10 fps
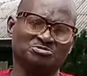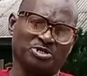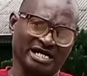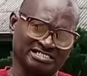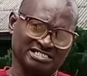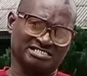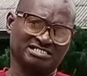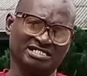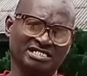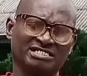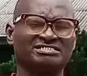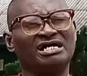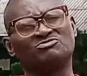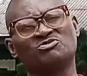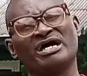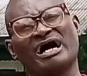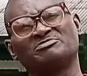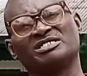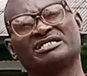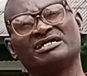vices. Then we
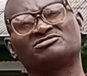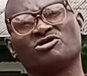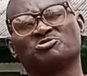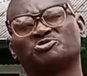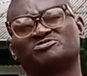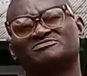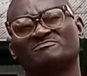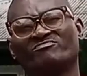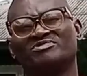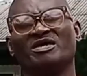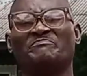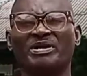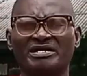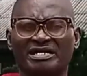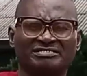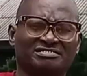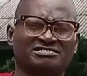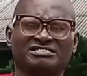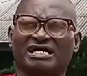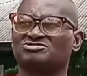have the case of the
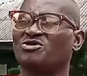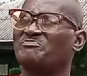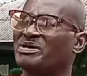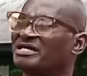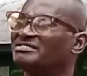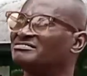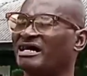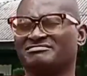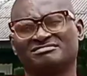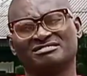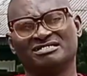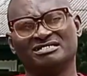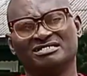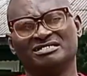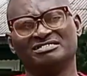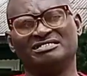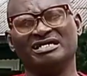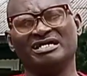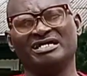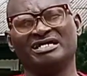parents. There are some parents that
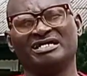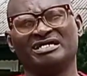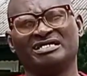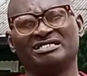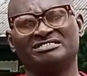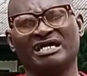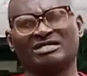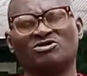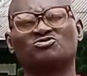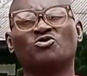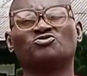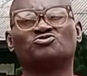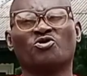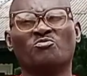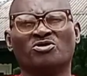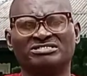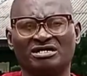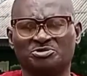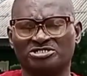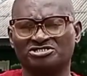they they are not good role
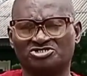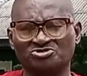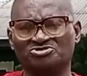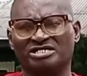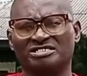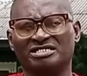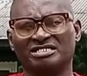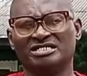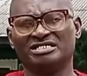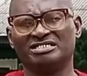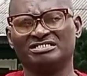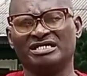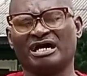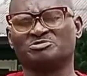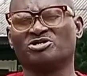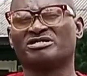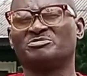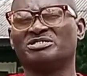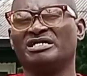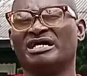model for the children. They have not
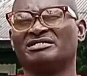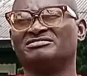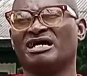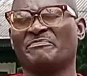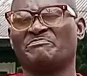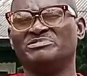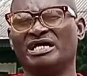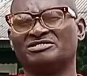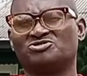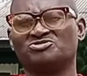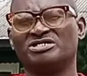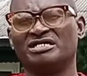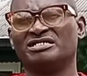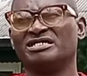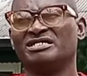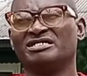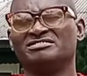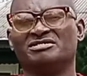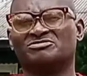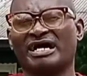given their children
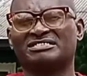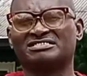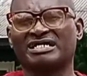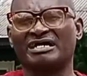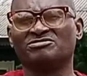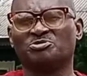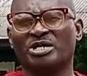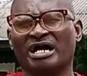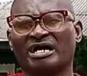the right kind of